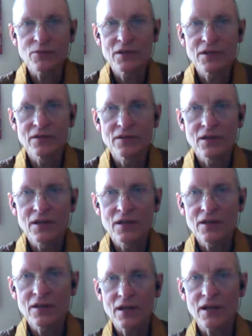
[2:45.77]
when
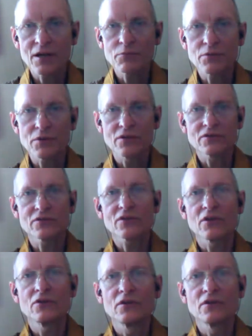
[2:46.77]
that happens.
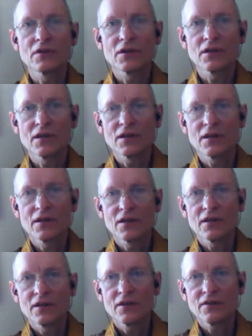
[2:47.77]
So
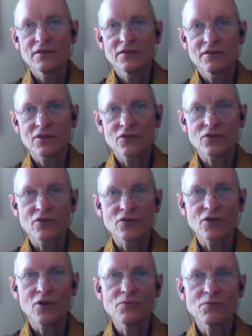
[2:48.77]
this is a sort of
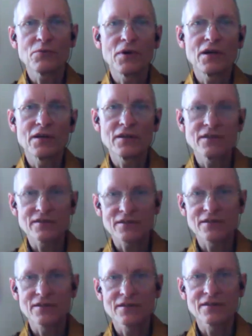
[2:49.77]

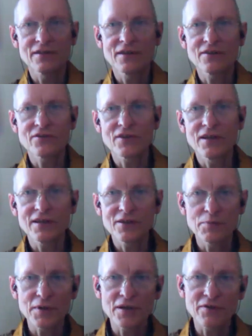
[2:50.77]
compromise. See a little
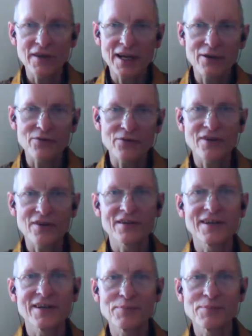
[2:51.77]
bit of the outside
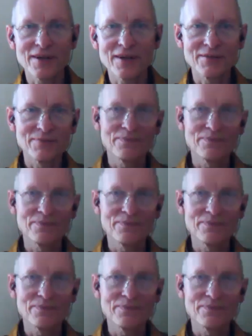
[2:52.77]
here, but